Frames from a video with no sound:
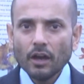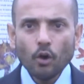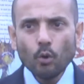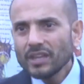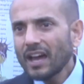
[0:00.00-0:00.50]

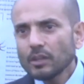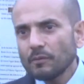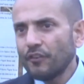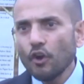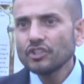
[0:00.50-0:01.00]
All the other
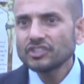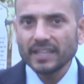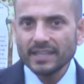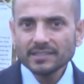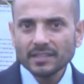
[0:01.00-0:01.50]

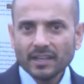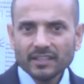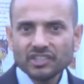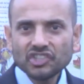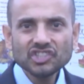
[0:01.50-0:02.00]
verses,
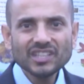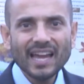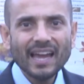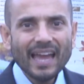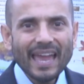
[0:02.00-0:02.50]
they're just
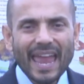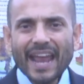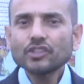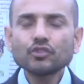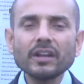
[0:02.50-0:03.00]

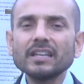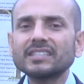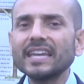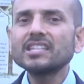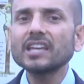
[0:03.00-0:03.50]
extra
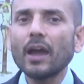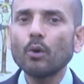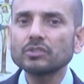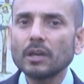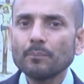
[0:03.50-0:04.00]

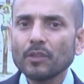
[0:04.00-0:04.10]
details.